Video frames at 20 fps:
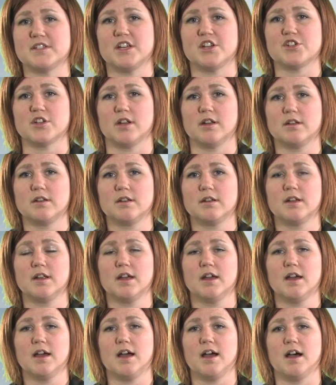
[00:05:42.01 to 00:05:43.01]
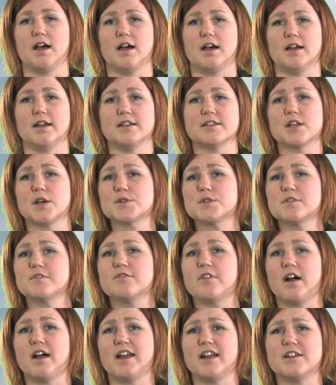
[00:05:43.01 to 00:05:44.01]
decision. It's also
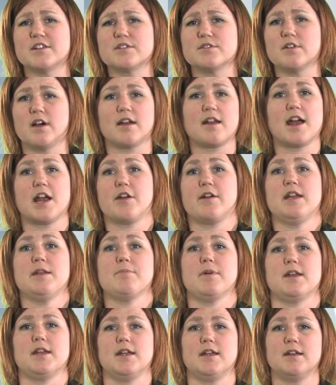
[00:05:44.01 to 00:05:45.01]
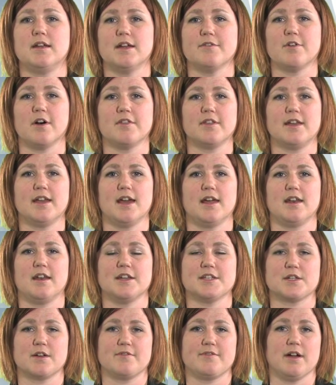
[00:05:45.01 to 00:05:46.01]
fine to not hire anybody if all the
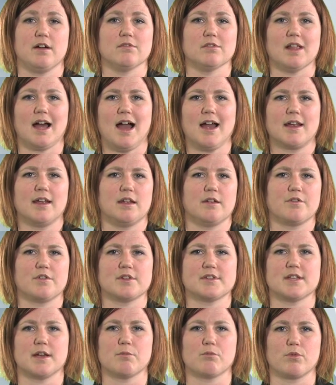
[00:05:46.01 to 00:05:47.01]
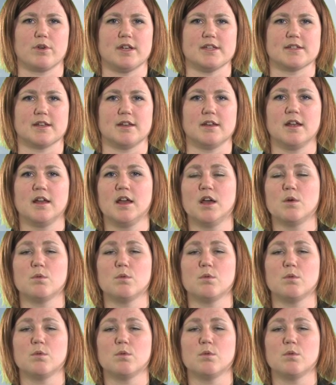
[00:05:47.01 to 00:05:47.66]
candidates are found lacking for some reason